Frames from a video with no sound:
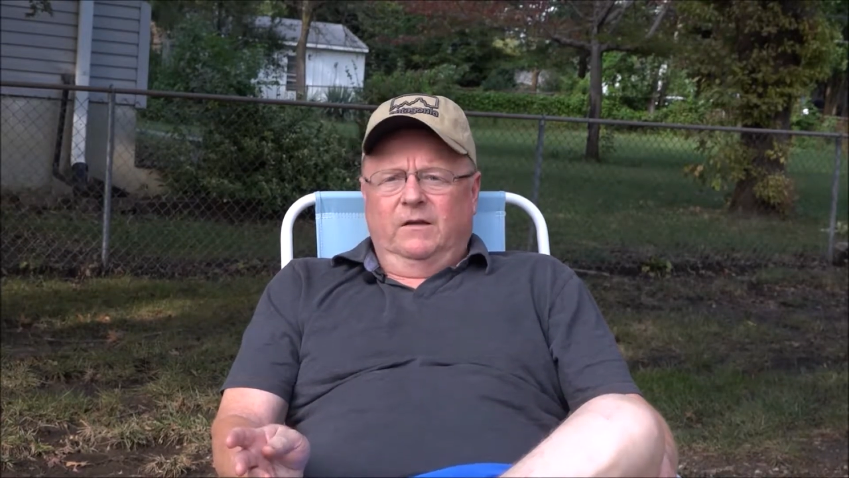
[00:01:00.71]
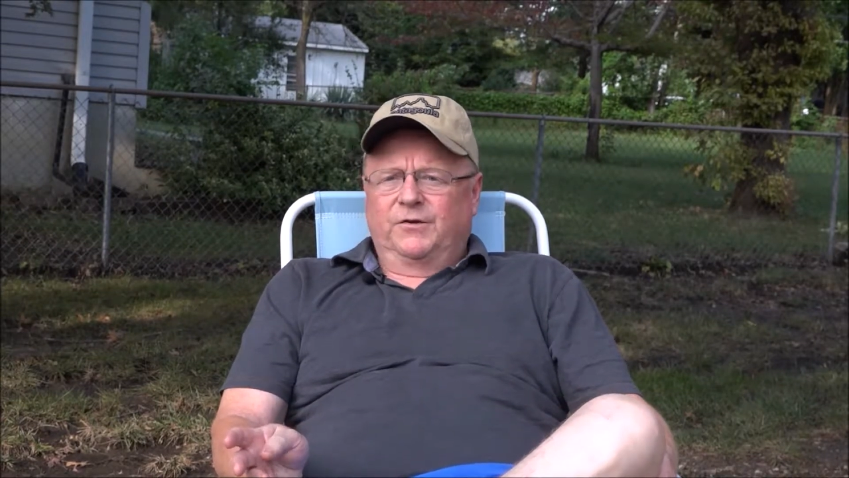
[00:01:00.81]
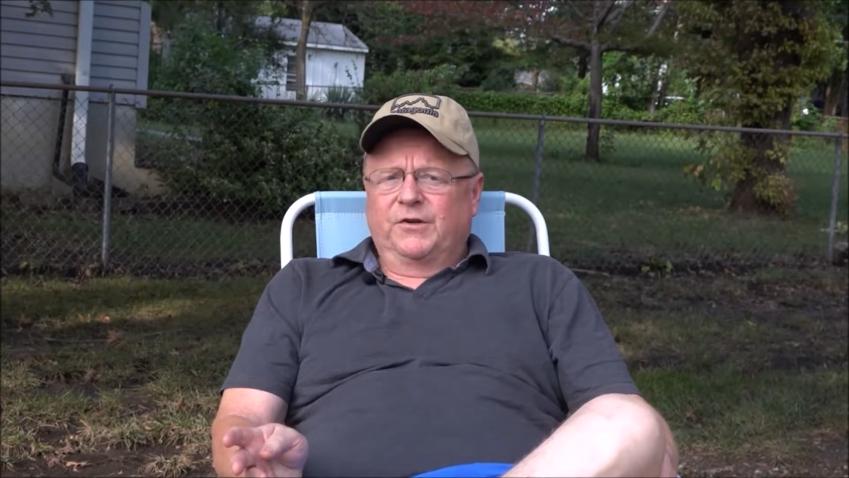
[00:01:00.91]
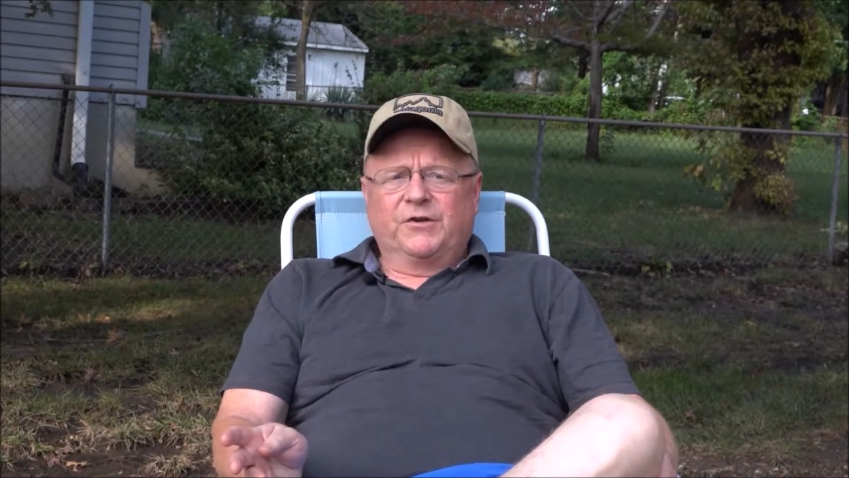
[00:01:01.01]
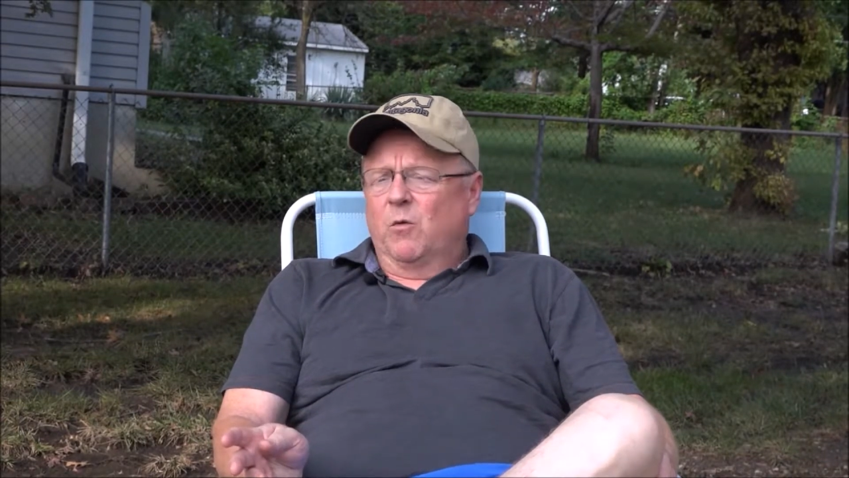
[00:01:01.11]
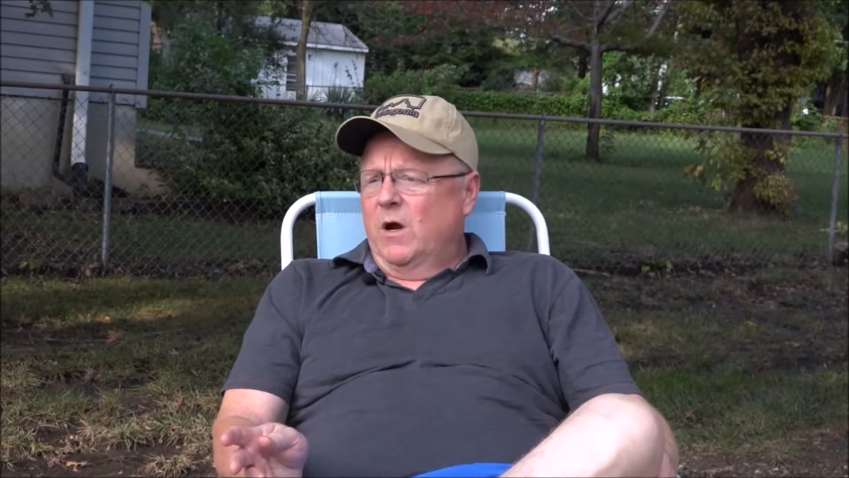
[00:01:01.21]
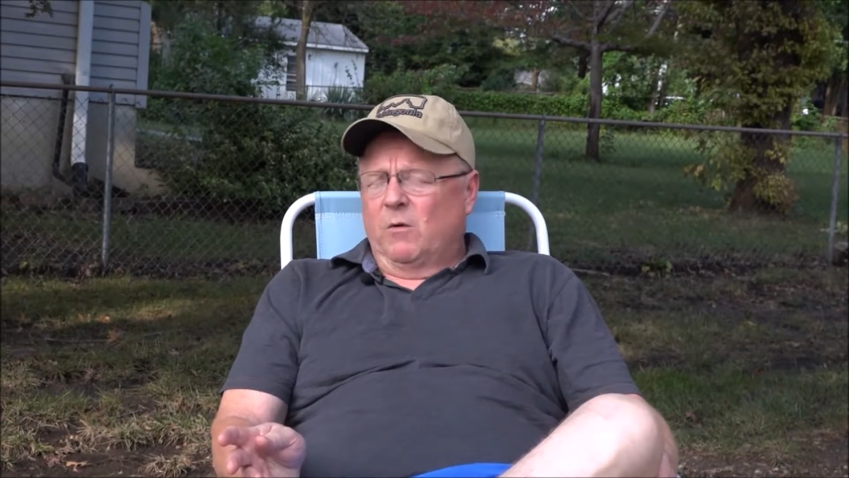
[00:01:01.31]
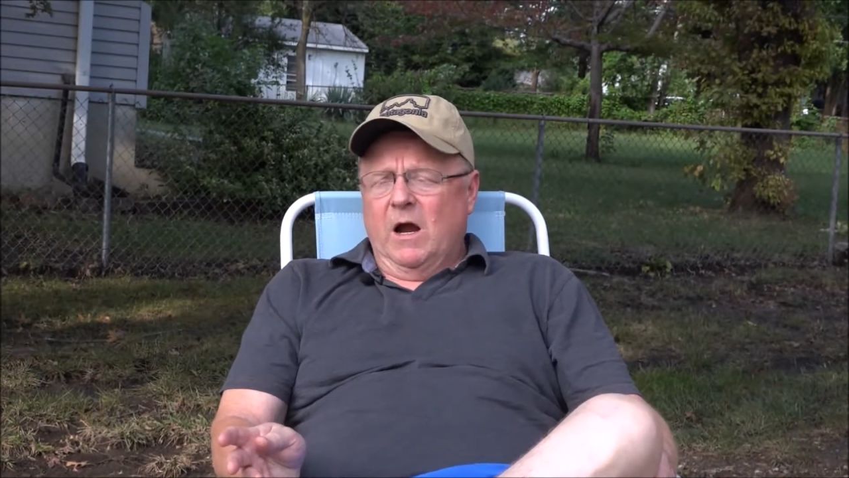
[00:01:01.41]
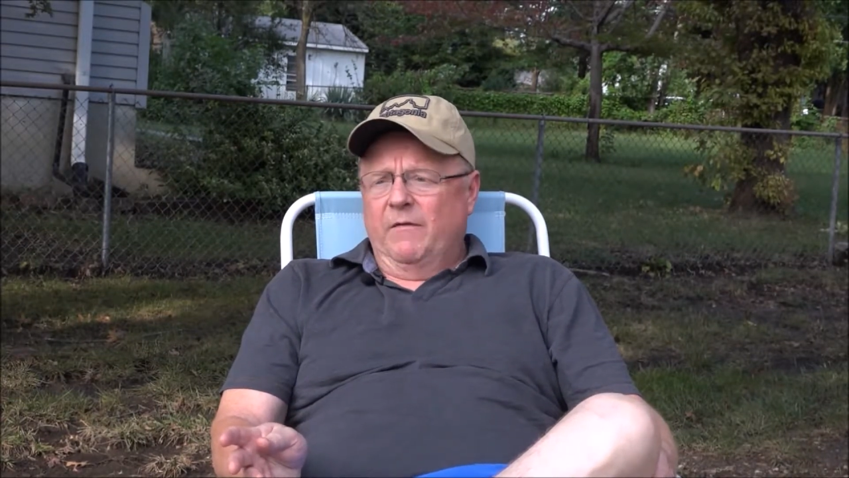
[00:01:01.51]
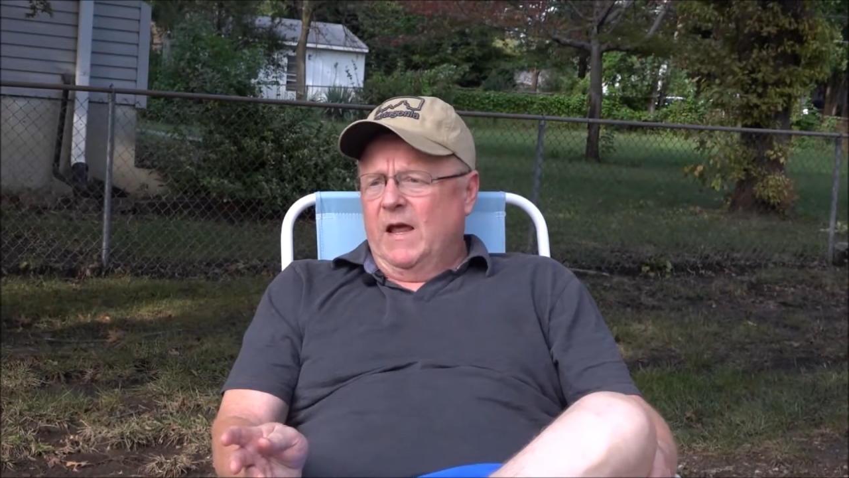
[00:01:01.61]
There's just no
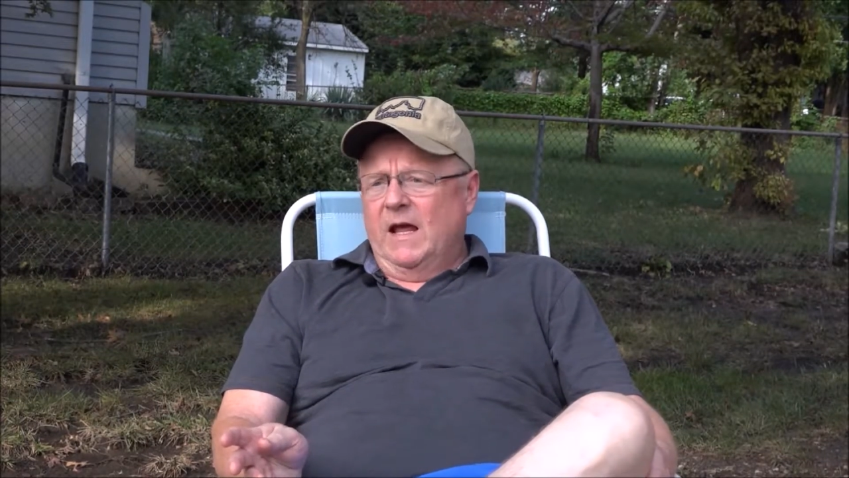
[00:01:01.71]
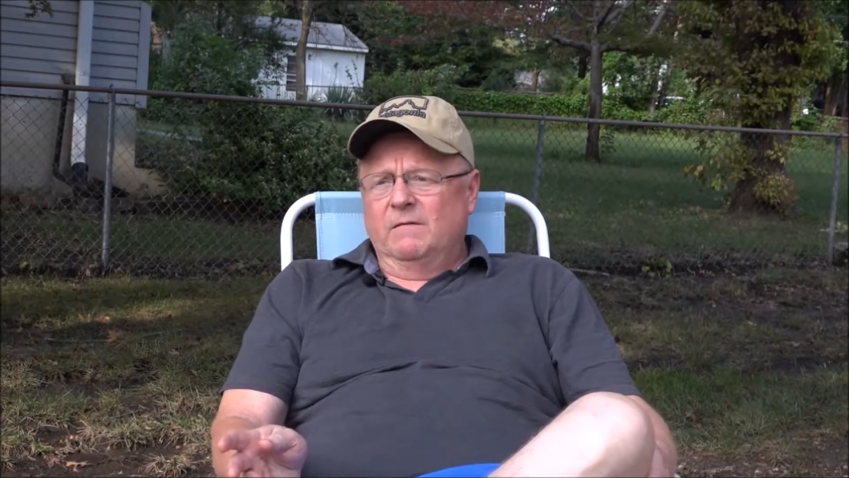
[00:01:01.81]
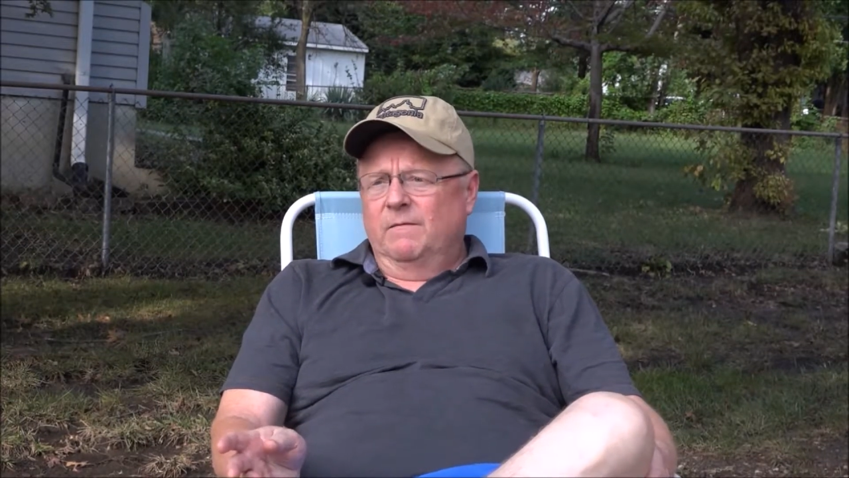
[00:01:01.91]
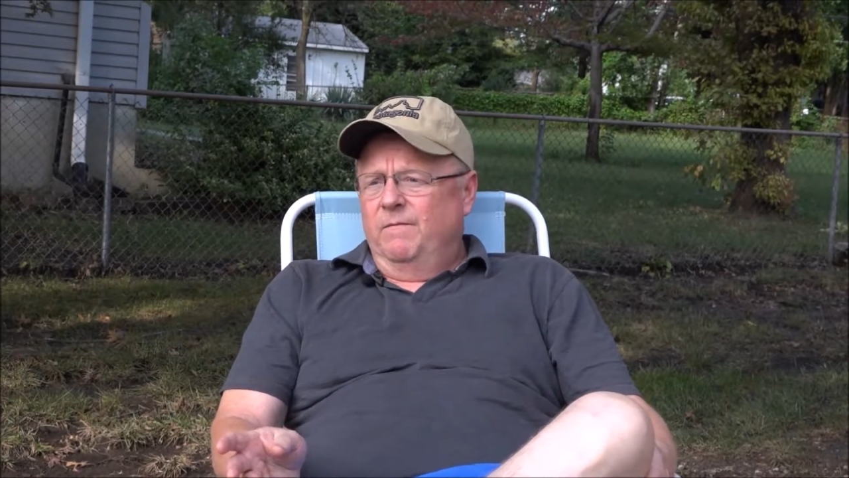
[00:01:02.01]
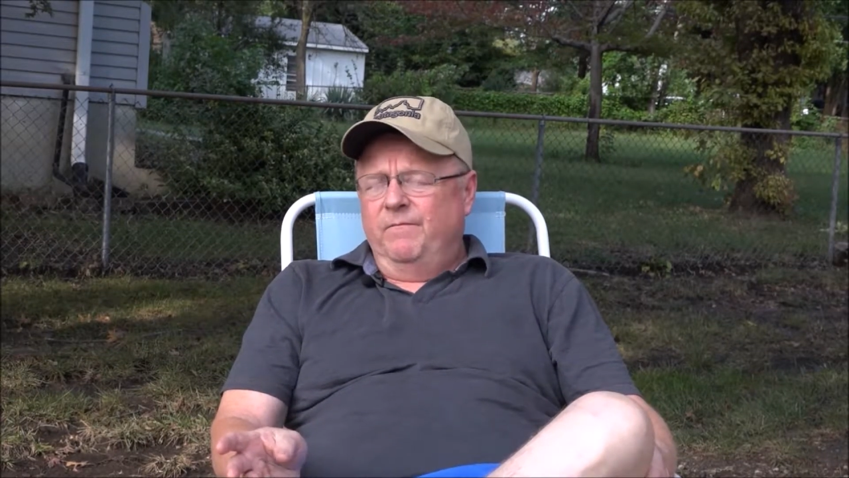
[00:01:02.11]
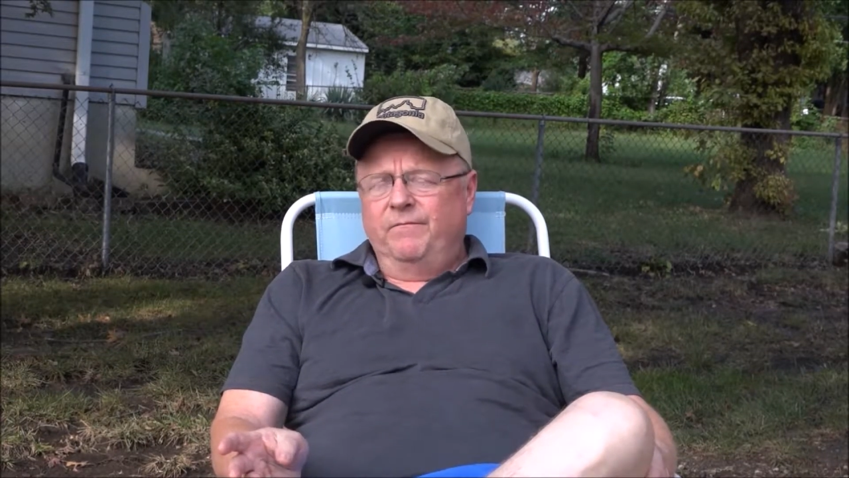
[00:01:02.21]
way around that.